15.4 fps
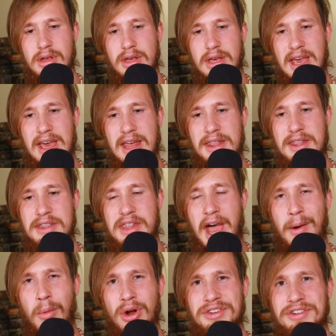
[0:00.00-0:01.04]
and I
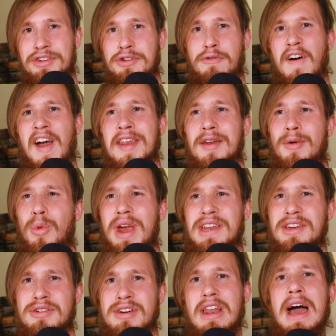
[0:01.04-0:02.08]
wanted to find a way
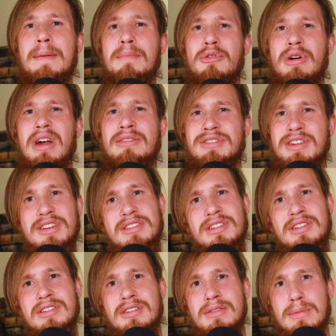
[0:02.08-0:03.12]
to climb around it.
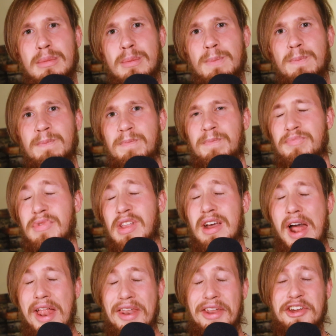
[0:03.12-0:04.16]

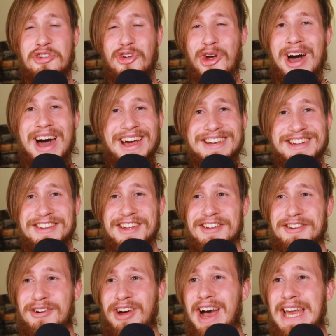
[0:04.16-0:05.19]
And I tried,
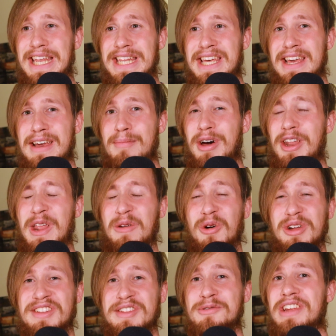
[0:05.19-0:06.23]
but it was
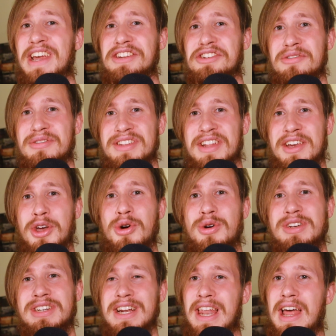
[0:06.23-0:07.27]
too dangerous. I
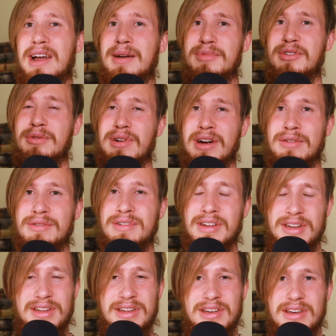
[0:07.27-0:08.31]
couldn't climb around it
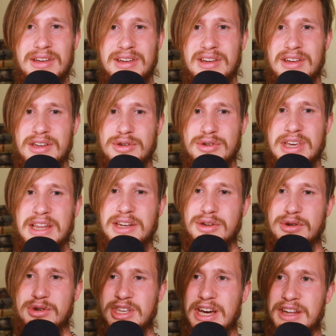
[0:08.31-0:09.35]
to get to
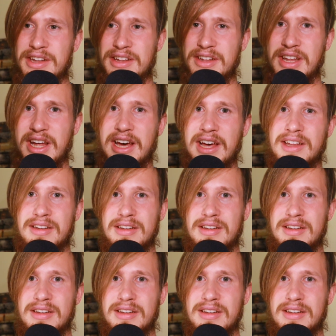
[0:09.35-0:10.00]
the other side,